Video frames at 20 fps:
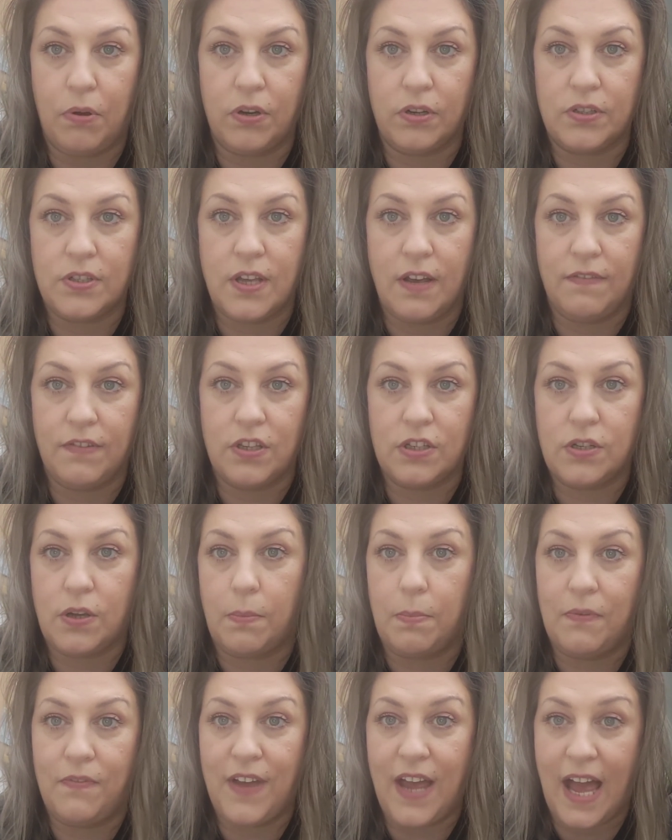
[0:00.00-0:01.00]
products over the
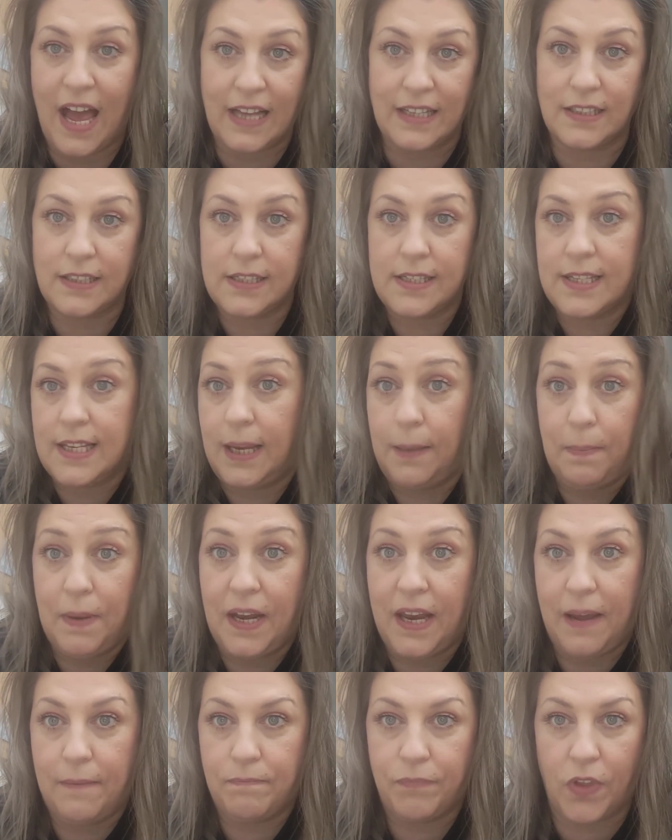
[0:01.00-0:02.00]
top of it and sleep
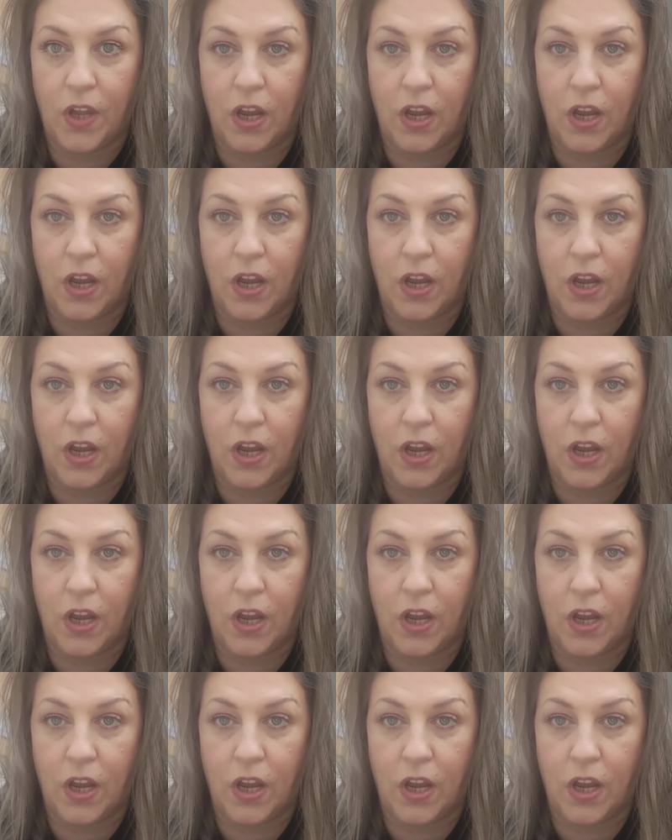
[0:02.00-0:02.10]
in it